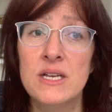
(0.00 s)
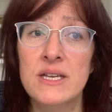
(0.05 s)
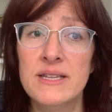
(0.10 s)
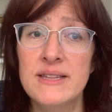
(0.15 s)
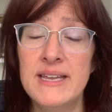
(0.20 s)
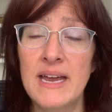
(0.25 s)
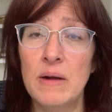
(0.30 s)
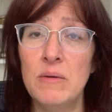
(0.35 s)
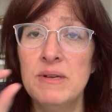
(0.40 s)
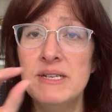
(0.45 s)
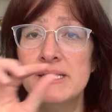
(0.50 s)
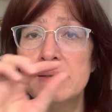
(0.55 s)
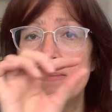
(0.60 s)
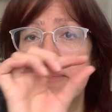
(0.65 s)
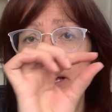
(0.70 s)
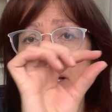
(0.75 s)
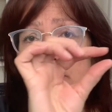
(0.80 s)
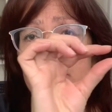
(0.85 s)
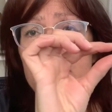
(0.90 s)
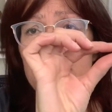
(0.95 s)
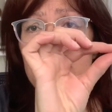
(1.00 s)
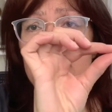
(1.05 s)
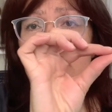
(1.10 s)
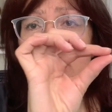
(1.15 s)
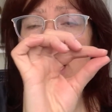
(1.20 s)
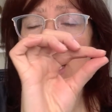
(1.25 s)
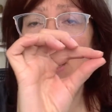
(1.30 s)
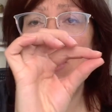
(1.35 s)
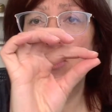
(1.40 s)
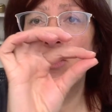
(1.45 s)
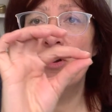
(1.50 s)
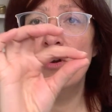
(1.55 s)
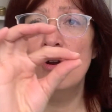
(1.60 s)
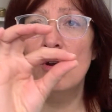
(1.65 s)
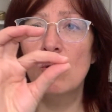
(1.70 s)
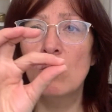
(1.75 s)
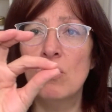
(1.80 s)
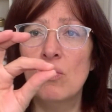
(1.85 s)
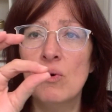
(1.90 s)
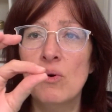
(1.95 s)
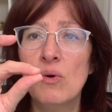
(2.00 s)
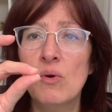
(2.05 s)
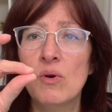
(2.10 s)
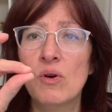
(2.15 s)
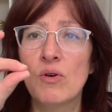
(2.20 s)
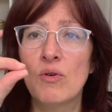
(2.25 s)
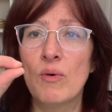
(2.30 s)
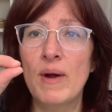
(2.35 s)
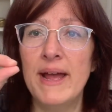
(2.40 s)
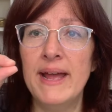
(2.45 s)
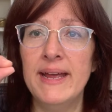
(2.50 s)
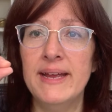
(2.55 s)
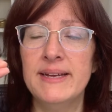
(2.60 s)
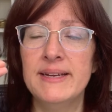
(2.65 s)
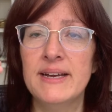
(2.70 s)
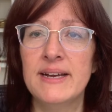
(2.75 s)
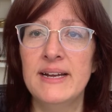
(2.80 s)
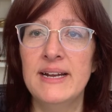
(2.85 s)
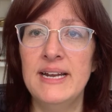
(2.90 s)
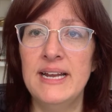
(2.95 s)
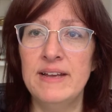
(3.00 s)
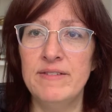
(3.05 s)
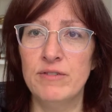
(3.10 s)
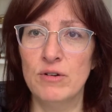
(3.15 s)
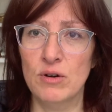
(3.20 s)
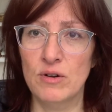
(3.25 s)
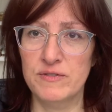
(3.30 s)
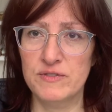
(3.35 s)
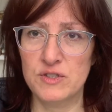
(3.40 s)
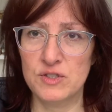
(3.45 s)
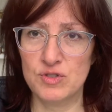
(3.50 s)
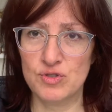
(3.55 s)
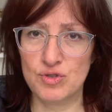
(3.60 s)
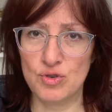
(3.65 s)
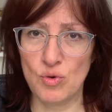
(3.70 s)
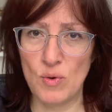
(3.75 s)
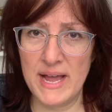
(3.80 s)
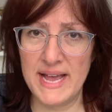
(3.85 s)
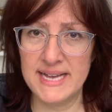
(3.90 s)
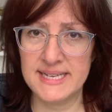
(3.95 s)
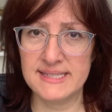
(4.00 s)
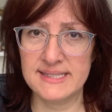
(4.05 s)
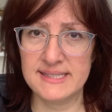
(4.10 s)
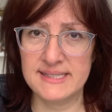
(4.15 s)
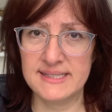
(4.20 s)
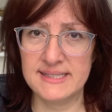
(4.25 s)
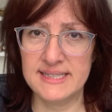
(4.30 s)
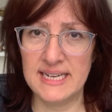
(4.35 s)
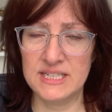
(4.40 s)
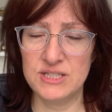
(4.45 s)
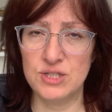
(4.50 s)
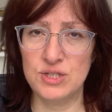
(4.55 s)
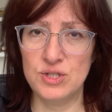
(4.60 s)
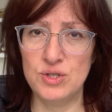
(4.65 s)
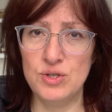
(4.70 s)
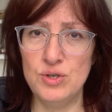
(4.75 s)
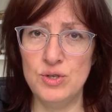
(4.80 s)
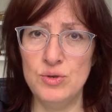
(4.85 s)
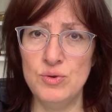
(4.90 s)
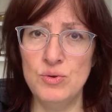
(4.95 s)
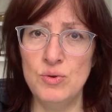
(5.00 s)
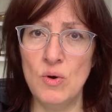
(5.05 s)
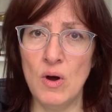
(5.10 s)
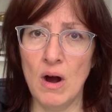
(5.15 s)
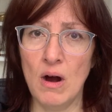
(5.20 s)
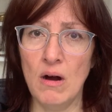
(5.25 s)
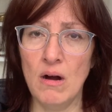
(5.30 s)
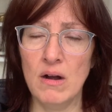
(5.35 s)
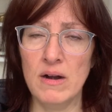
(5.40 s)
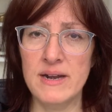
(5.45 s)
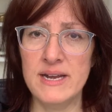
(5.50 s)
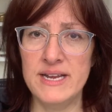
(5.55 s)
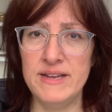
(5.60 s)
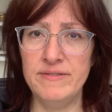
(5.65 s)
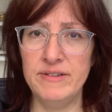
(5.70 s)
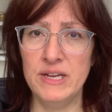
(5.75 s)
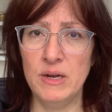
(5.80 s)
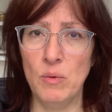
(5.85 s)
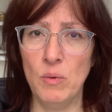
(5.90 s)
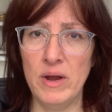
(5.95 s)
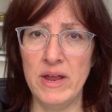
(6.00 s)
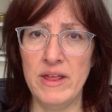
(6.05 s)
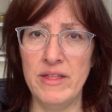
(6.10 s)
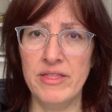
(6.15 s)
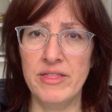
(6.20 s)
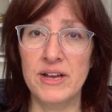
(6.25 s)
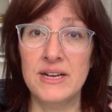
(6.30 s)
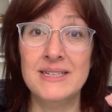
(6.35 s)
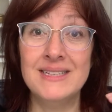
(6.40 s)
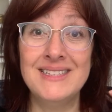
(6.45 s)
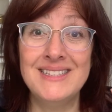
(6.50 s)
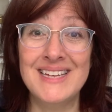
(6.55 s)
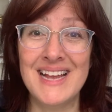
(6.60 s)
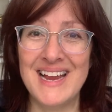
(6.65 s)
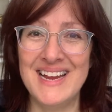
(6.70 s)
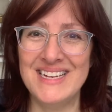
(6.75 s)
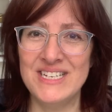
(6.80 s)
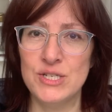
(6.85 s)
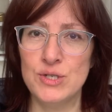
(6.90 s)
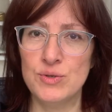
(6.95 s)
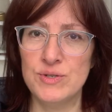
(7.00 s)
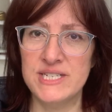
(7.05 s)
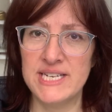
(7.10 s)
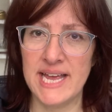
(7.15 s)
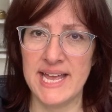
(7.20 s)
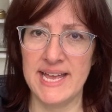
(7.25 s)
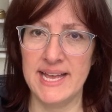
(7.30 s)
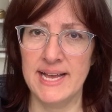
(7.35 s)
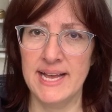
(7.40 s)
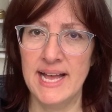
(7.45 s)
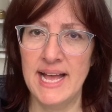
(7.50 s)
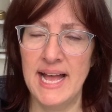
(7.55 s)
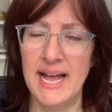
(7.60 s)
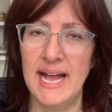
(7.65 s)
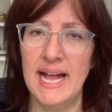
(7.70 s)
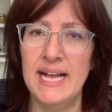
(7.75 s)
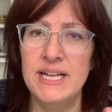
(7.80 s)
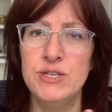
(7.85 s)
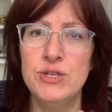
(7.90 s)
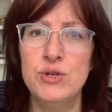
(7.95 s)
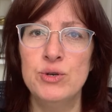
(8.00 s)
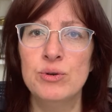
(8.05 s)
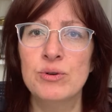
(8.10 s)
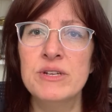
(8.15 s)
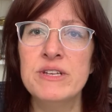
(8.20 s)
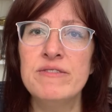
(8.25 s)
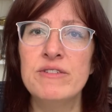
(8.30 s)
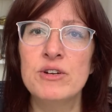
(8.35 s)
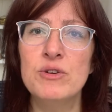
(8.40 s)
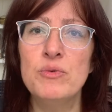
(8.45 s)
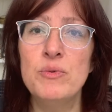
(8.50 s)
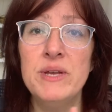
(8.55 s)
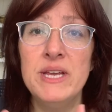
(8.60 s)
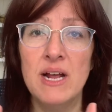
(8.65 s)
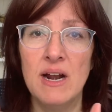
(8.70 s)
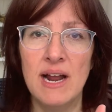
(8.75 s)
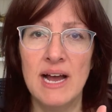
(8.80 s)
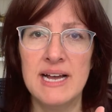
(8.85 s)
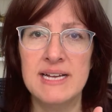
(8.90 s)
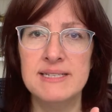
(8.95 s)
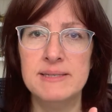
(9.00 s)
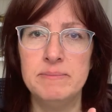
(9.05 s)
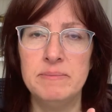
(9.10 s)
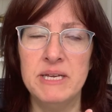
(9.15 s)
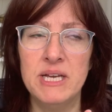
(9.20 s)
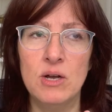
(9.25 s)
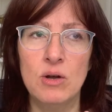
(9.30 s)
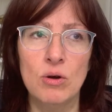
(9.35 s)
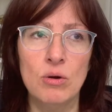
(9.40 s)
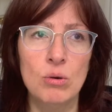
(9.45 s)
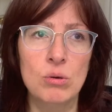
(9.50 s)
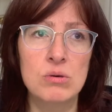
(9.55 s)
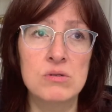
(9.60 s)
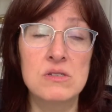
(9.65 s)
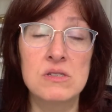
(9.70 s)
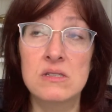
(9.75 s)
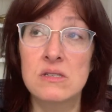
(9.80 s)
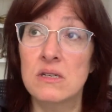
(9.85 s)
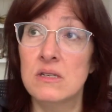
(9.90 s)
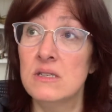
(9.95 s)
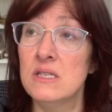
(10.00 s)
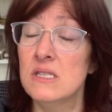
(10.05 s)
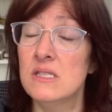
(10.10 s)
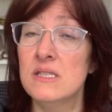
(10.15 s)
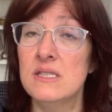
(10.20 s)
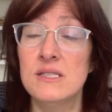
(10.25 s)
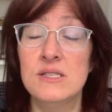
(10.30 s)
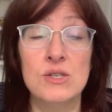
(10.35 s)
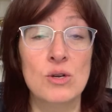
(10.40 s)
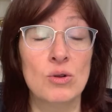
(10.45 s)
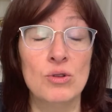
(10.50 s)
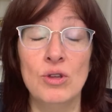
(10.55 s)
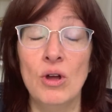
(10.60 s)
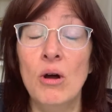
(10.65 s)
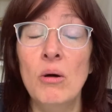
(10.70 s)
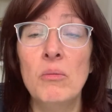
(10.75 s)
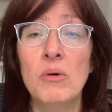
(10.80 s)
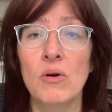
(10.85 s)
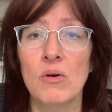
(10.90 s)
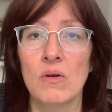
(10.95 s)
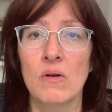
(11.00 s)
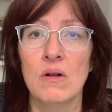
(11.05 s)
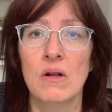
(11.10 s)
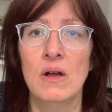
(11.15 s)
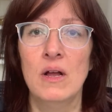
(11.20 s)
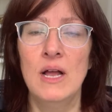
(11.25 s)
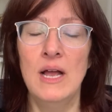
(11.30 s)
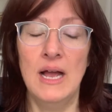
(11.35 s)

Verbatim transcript: there is maybe a low grade level of stress that you are living with day to day and you don't even realize because this is your normal.